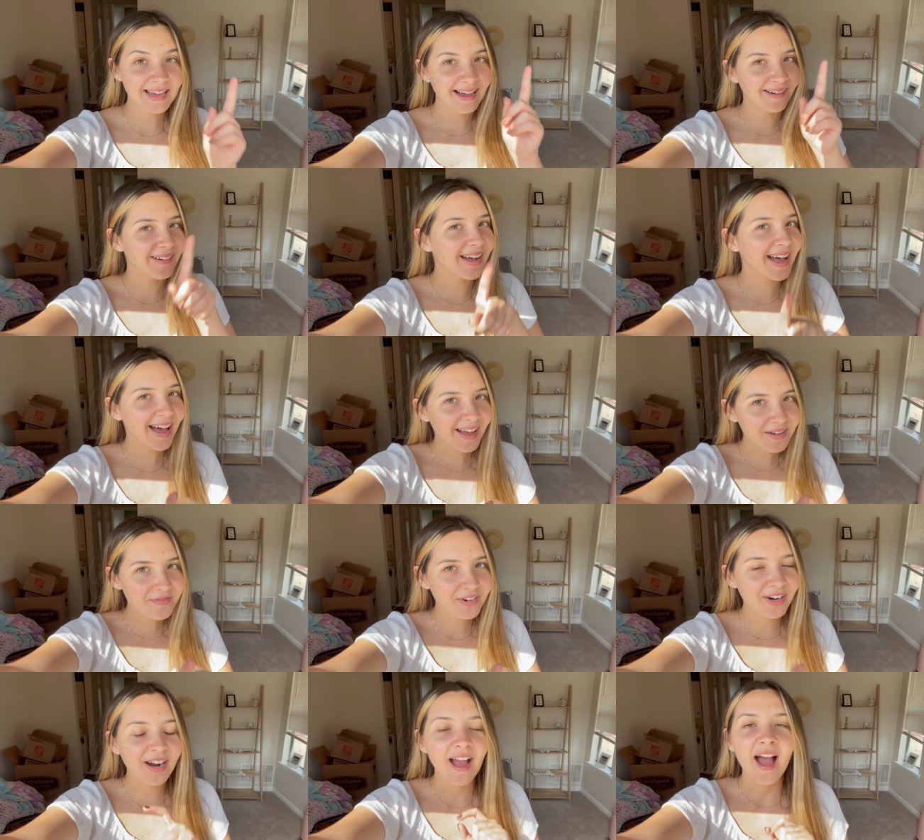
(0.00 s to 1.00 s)

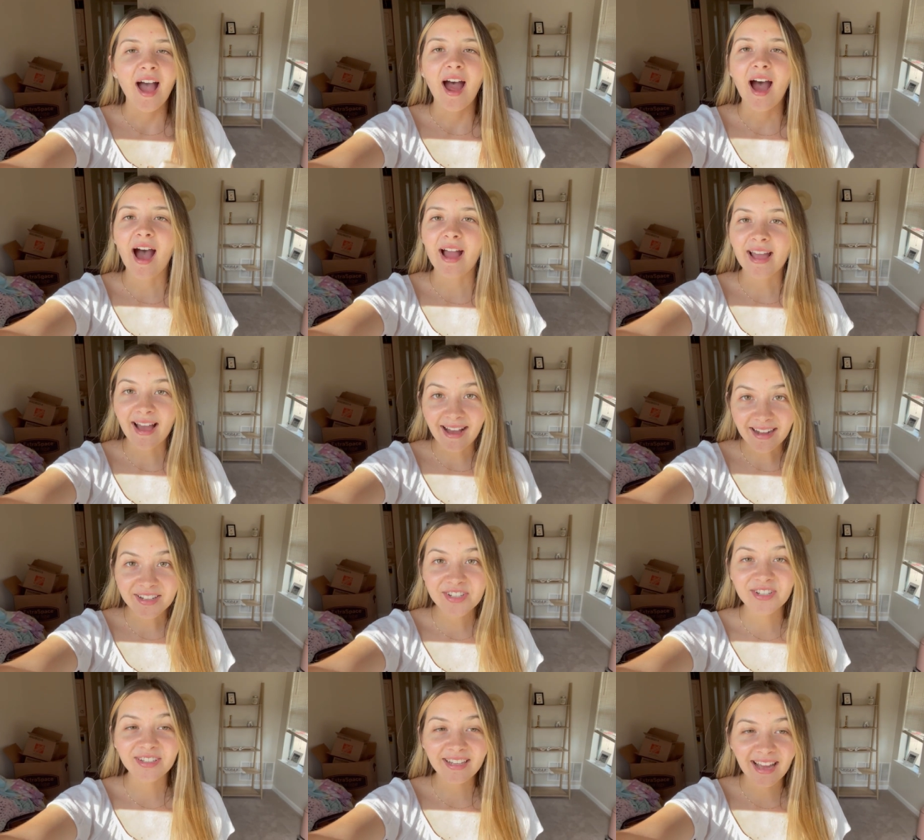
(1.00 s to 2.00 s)
However, I
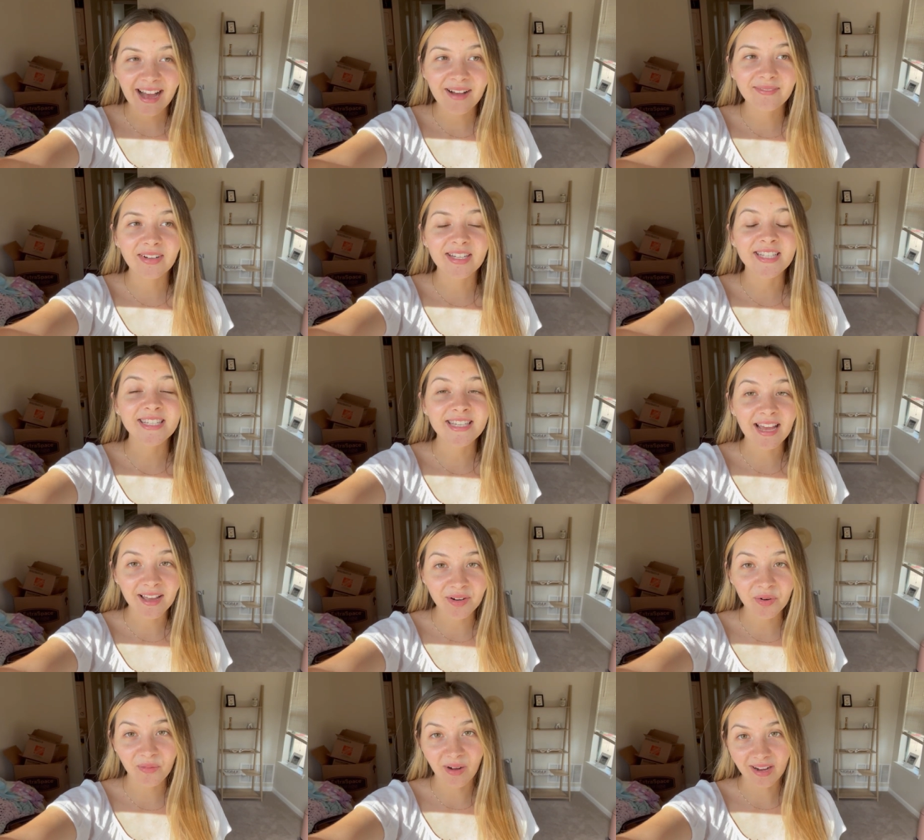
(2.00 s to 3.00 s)
actually have a
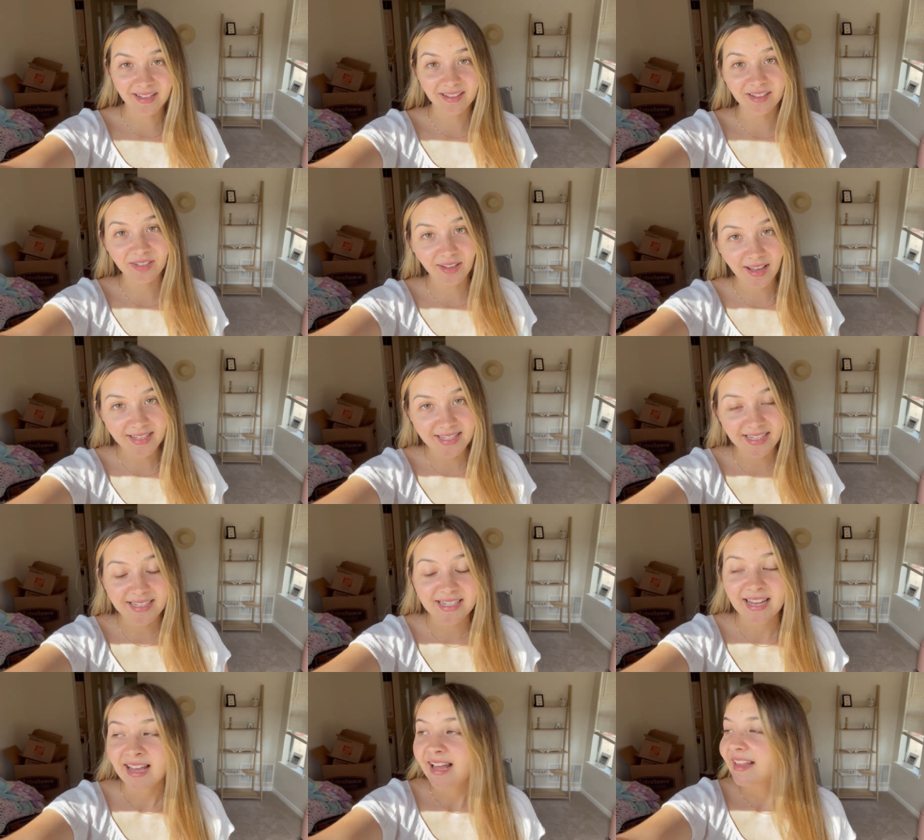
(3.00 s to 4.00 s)
second walk-in
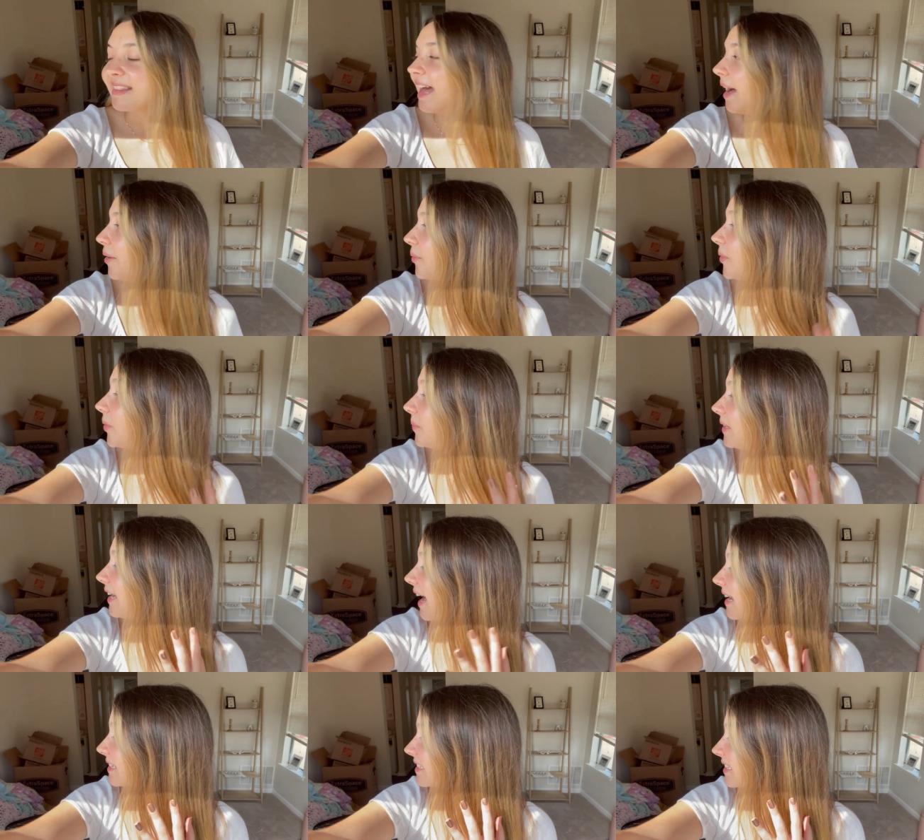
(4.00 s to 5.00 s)
closet that will be
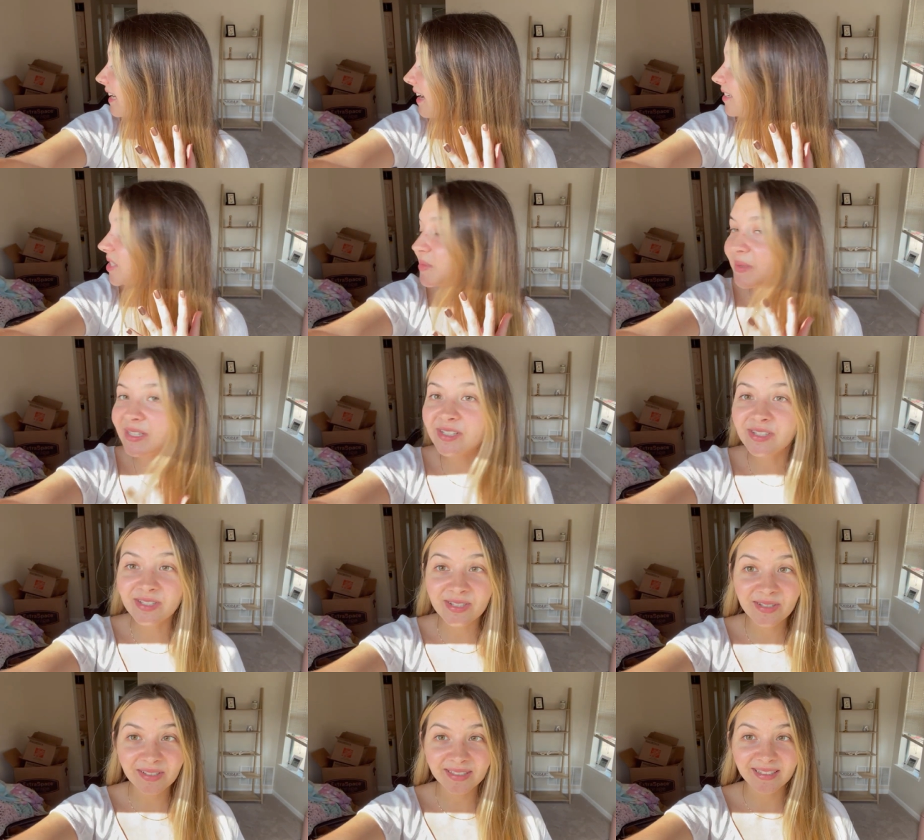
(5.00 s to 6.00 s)
acting as my
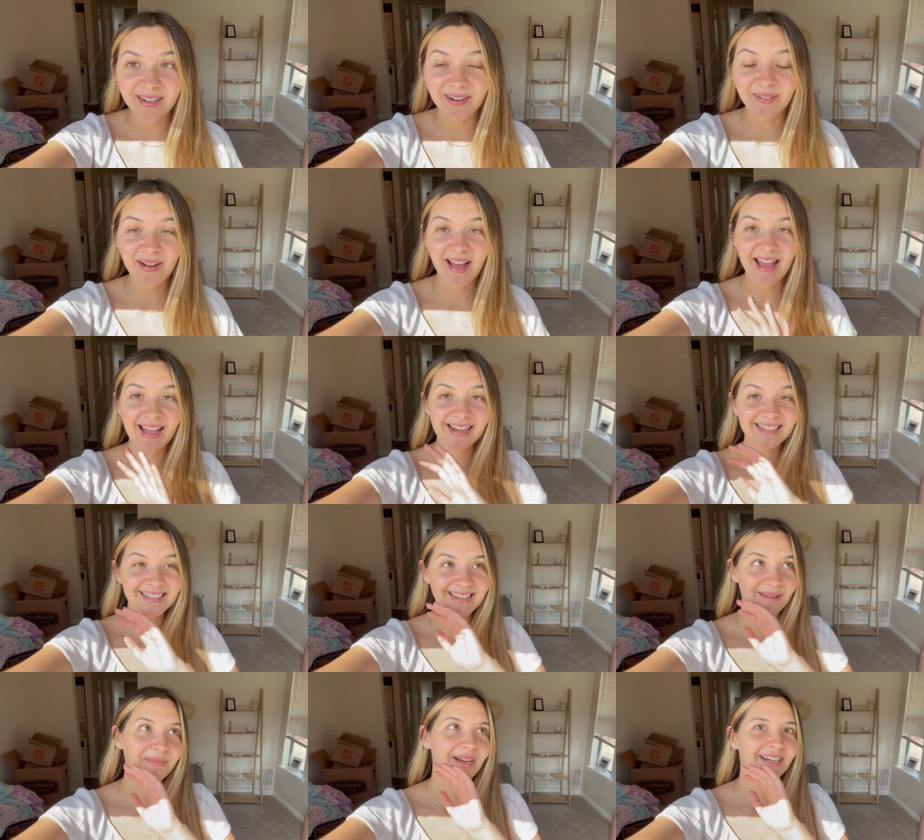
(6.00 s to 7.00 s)
studio,
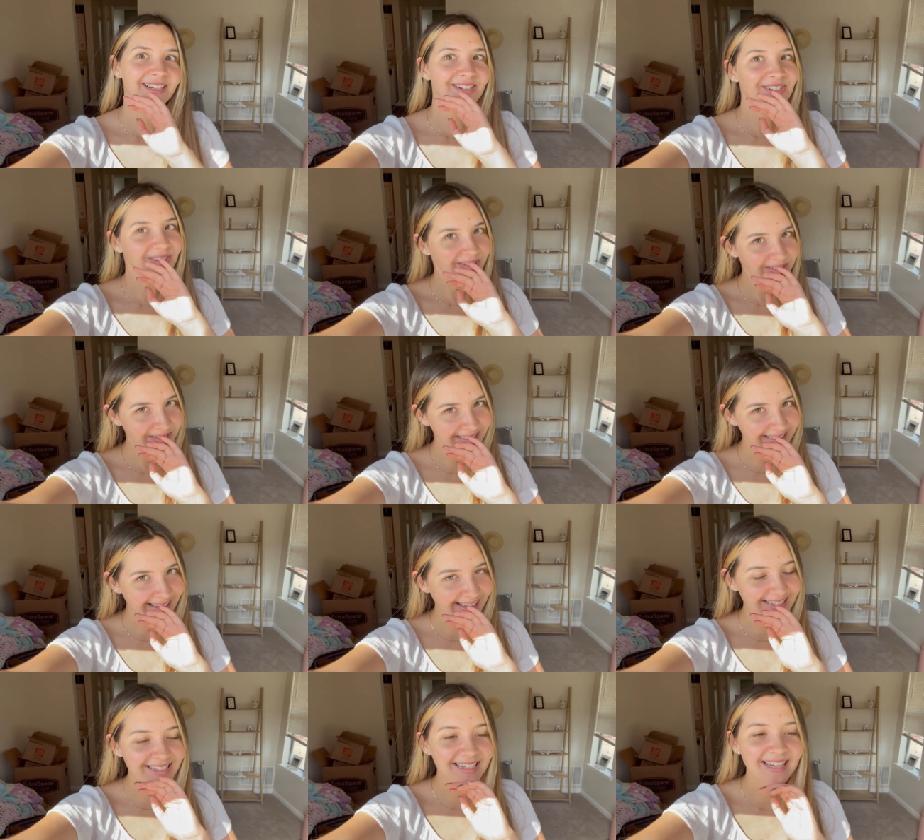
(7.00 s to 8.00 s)
and I'm not gonna show you it
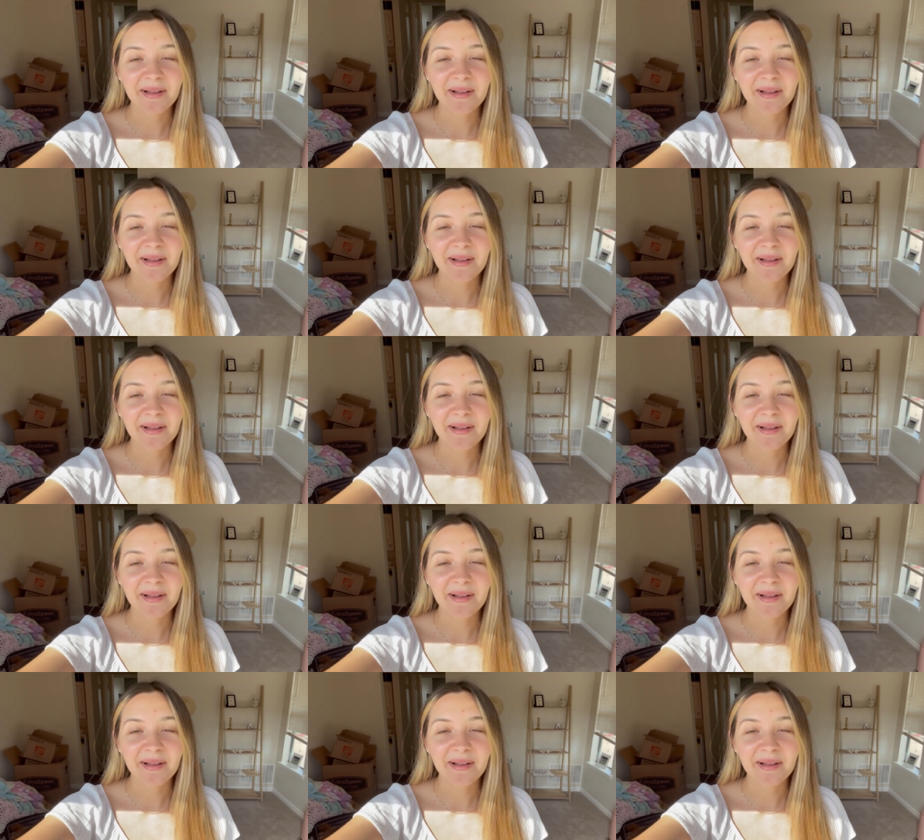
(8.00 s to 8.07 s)
yet.